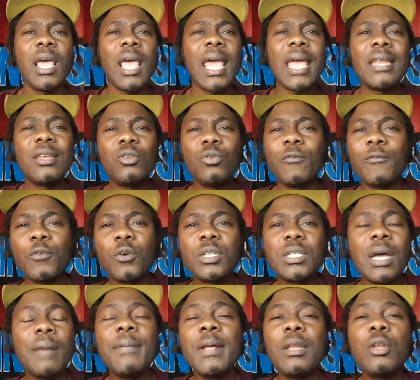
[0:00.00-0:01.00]
and you've
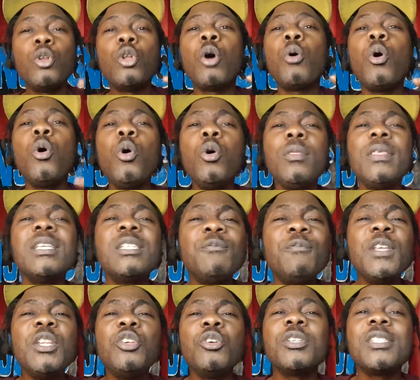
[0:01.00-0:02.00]
got other, you know, all these
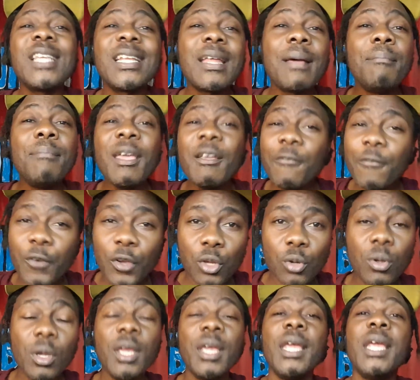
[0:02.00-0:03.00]
videos that I make for you,